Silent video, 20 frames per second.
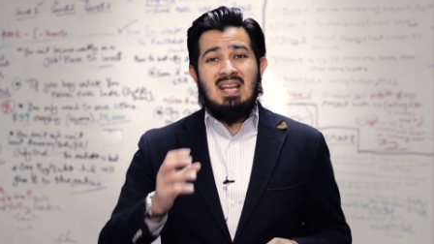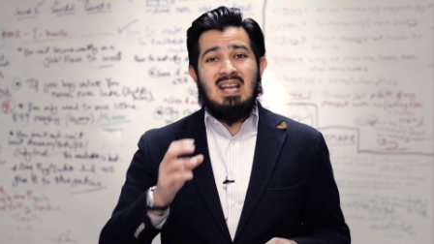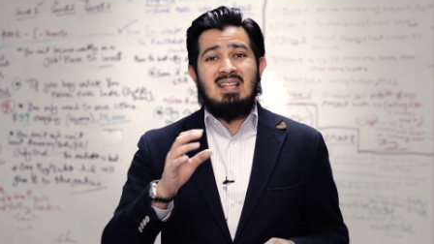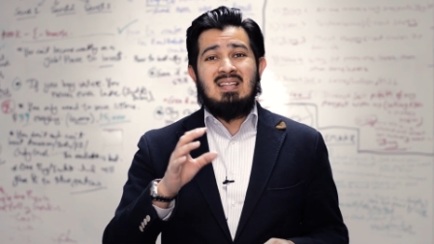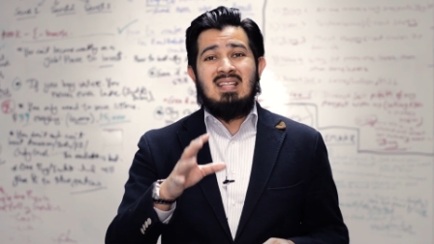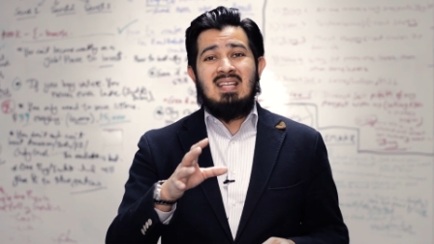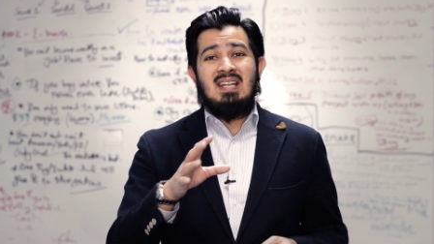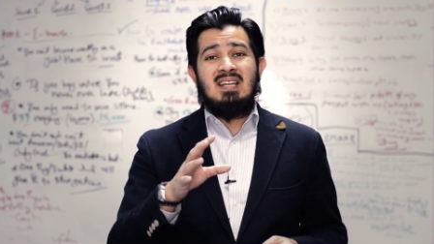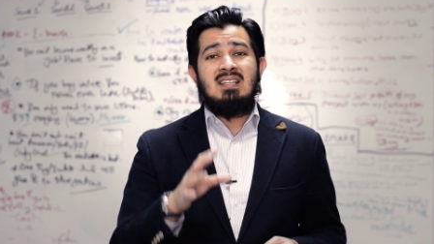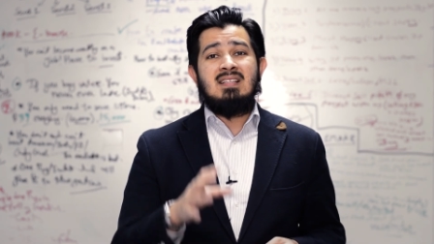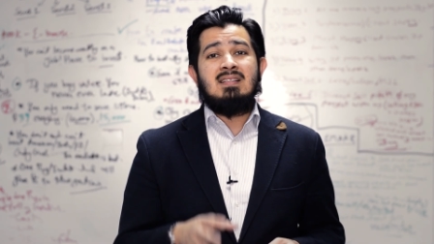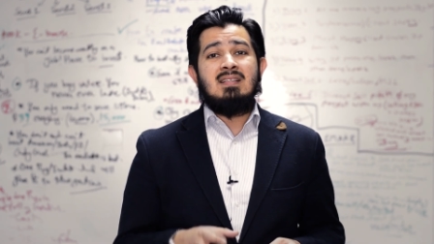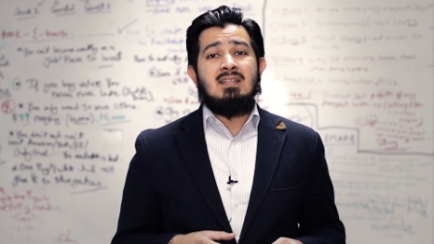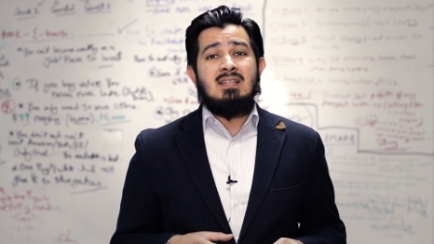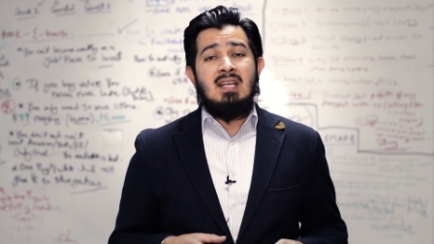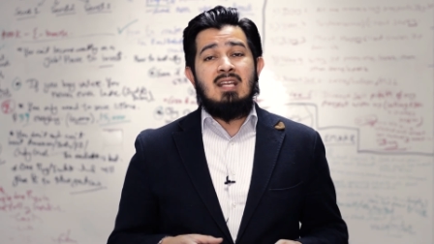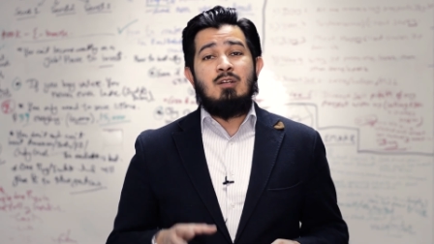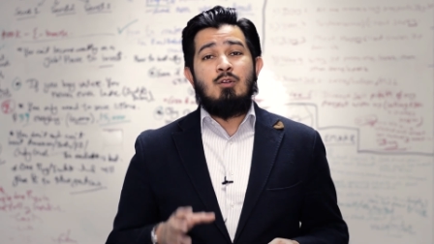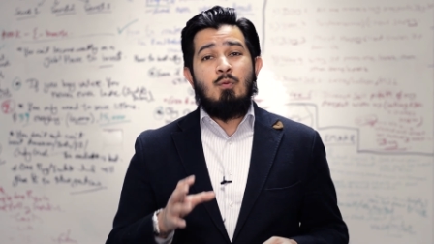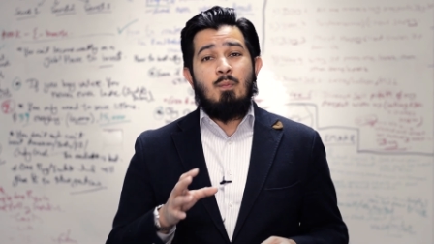at the end of the
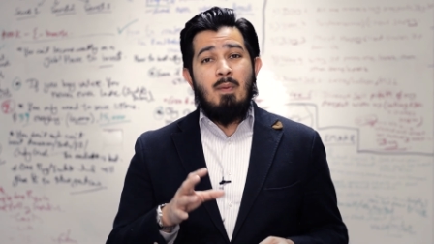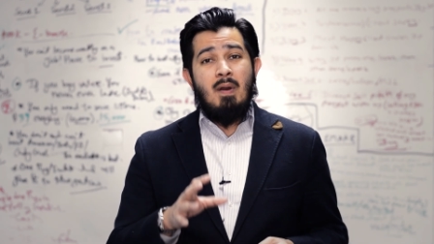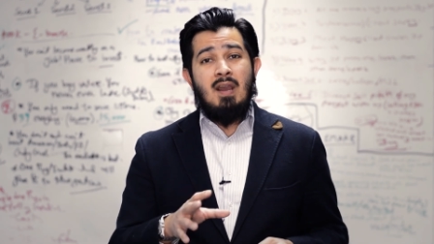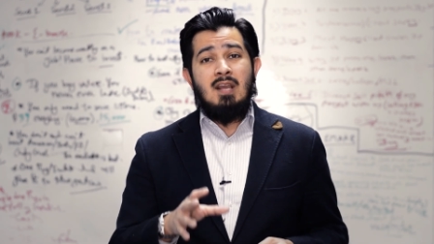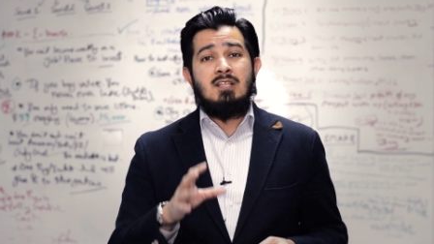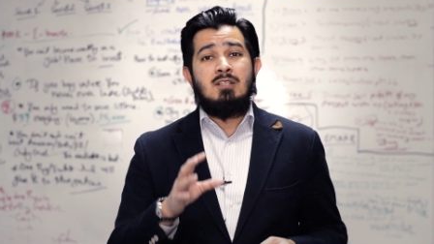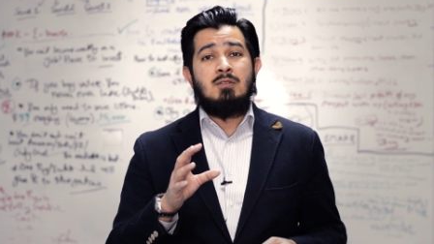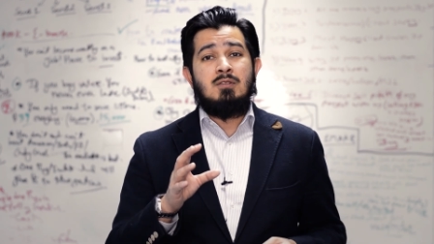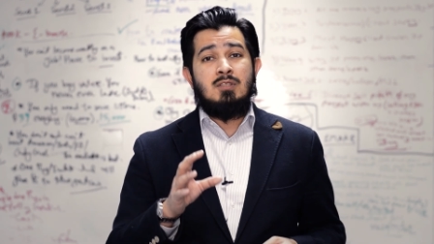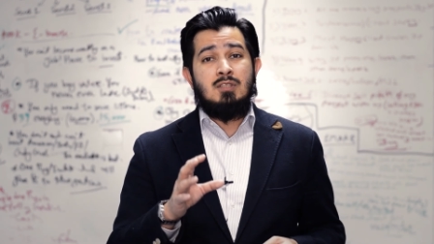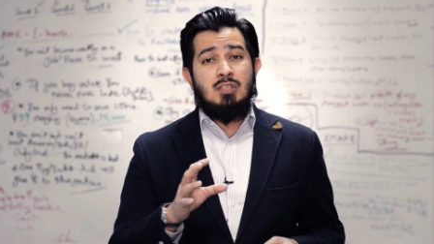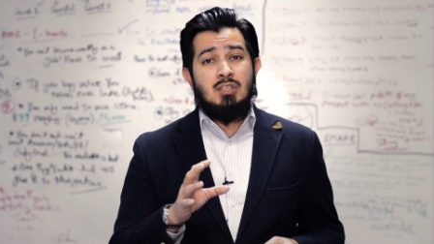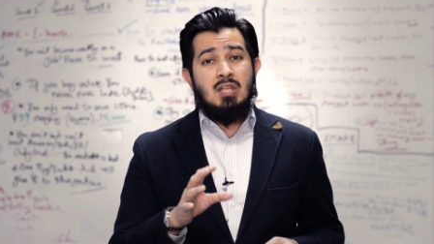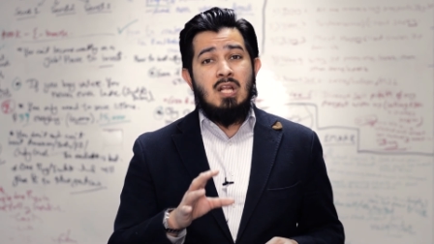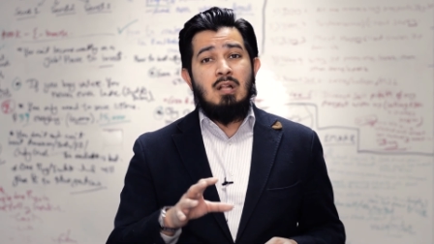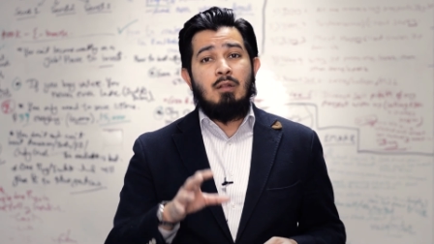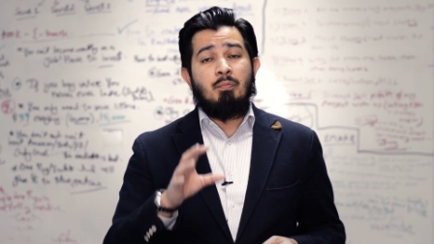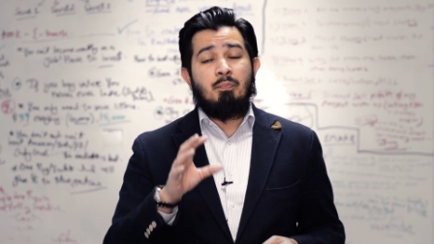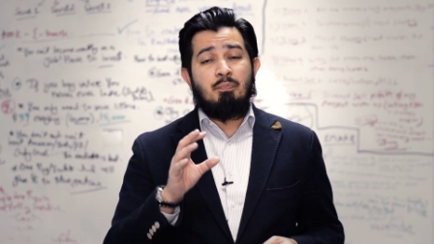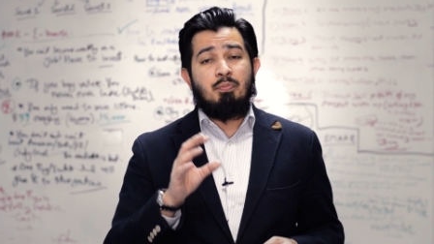day, Dubai is
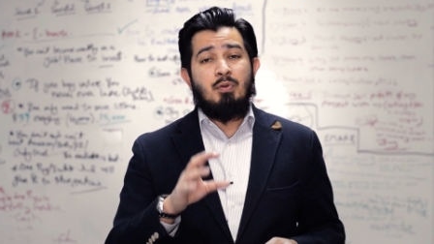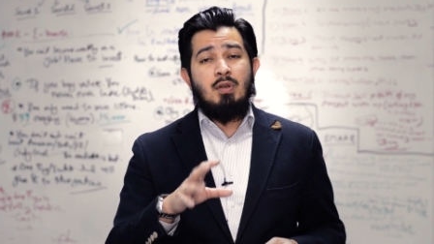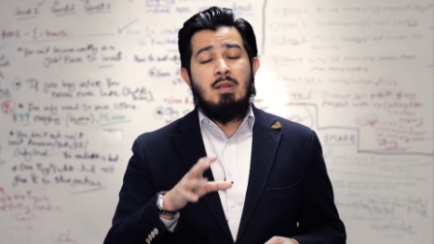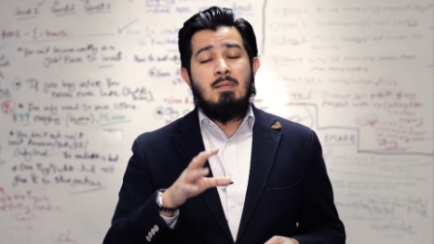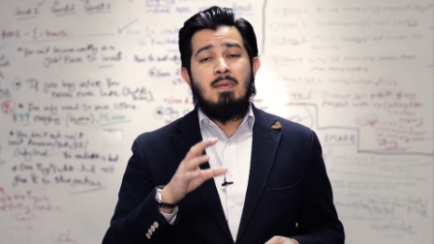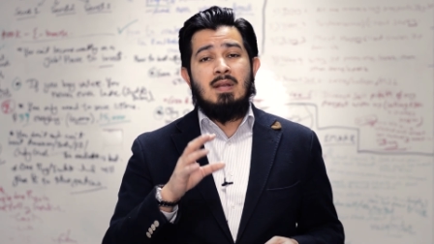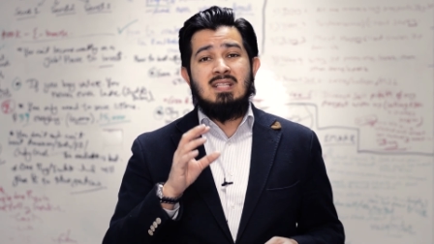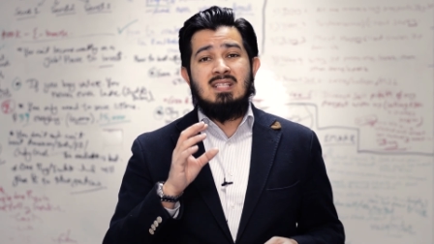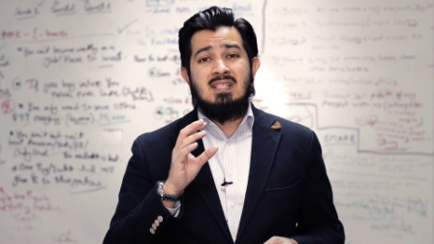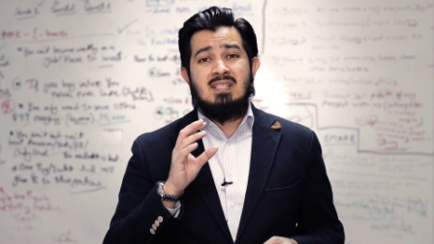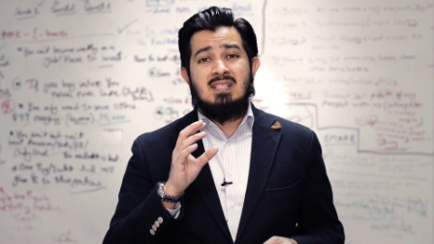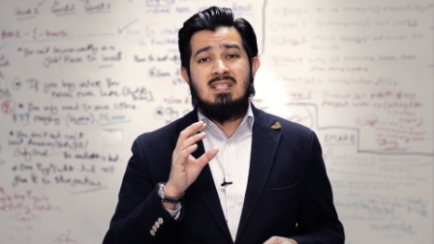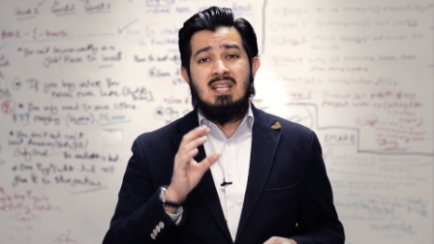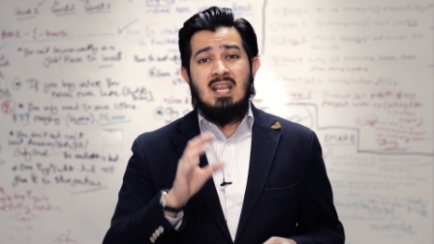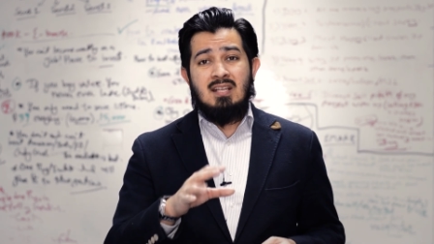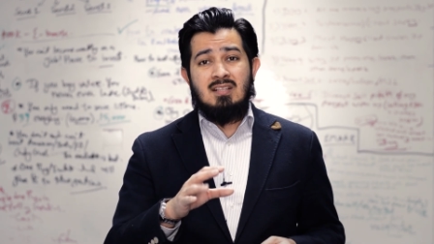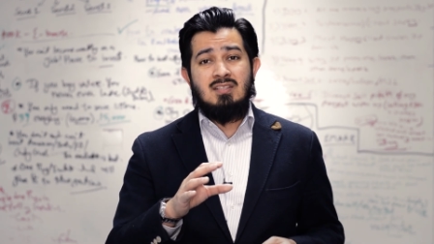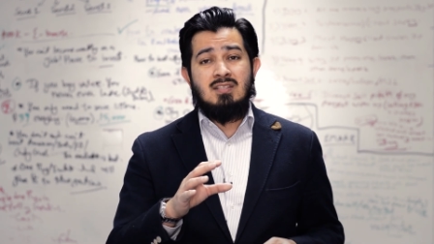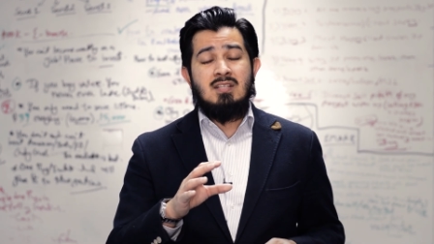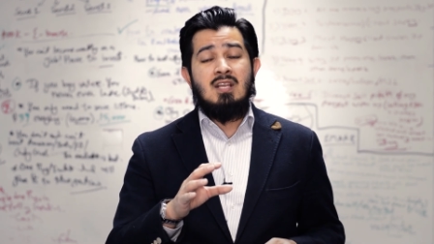still pretty much
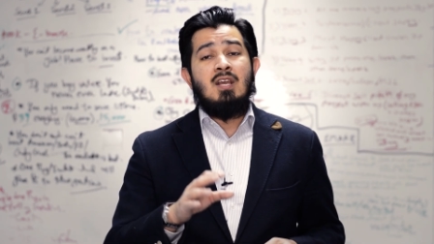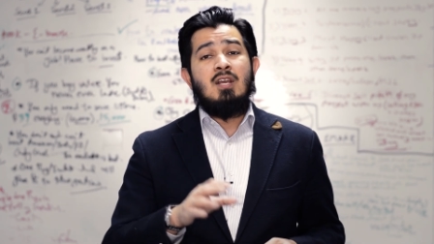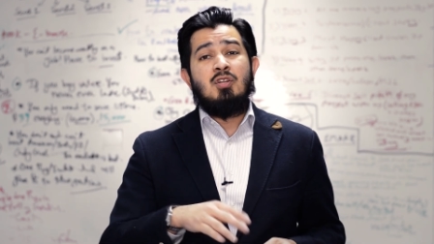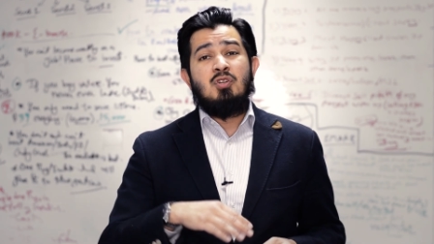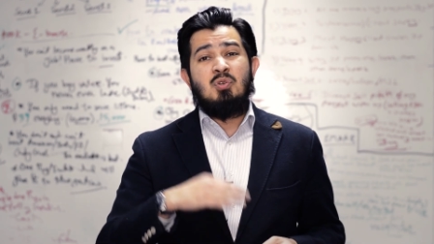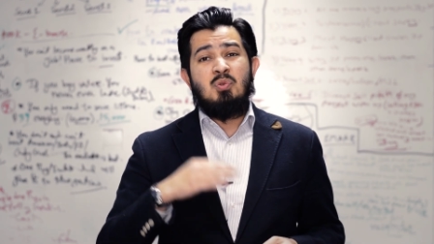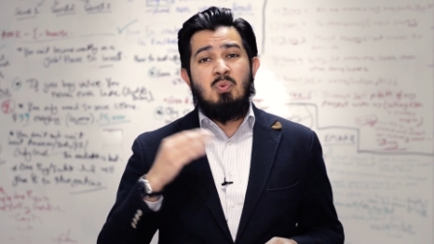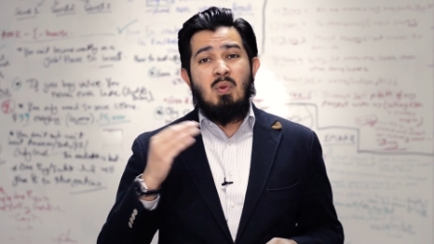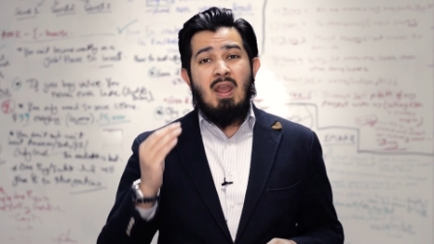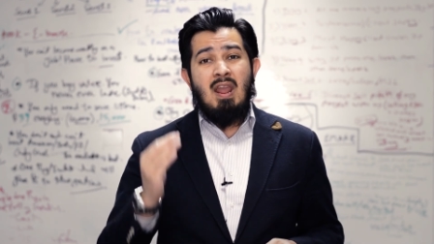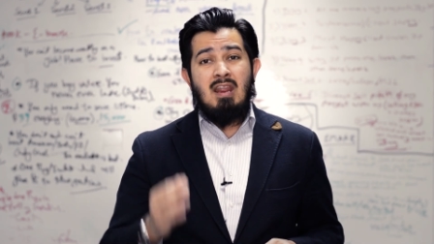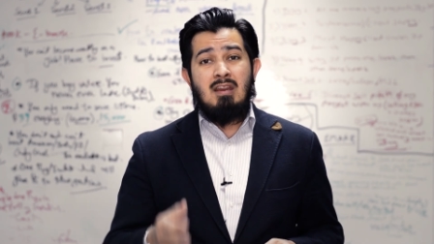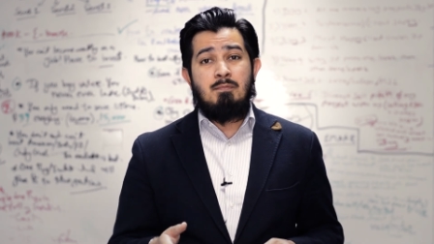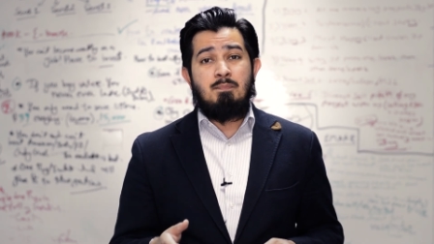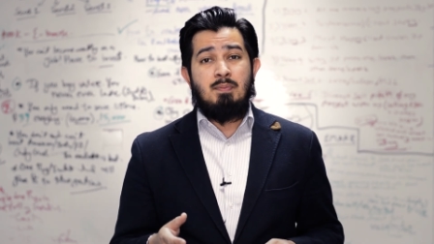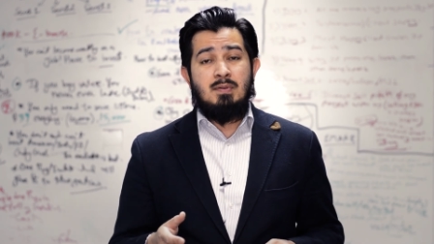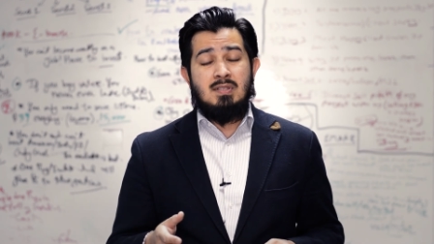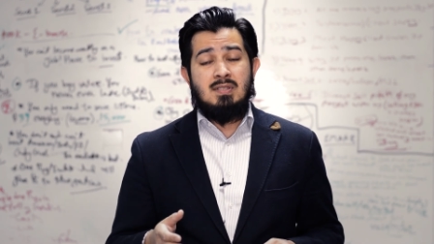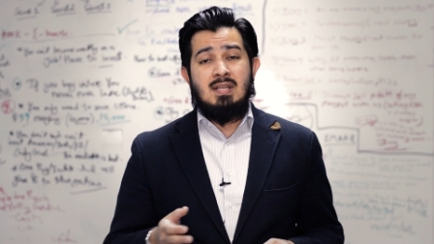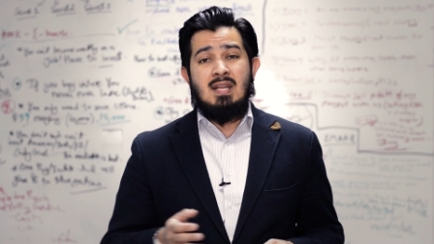6 to
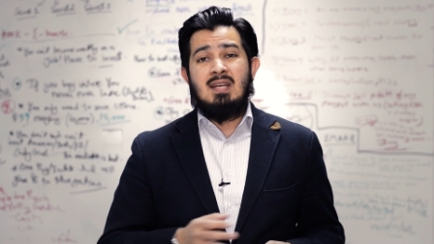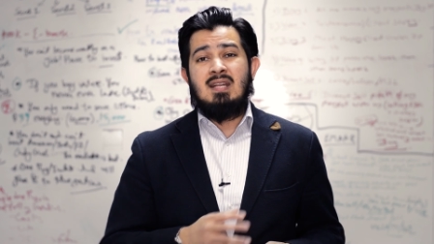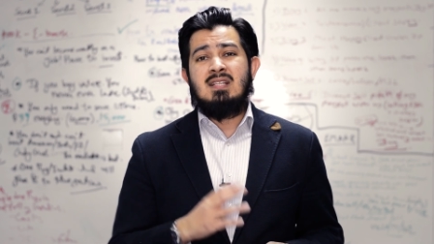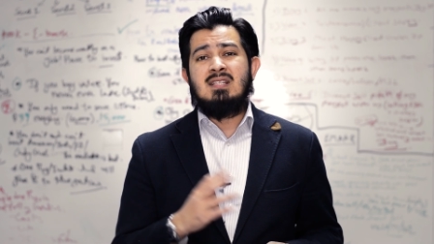8%,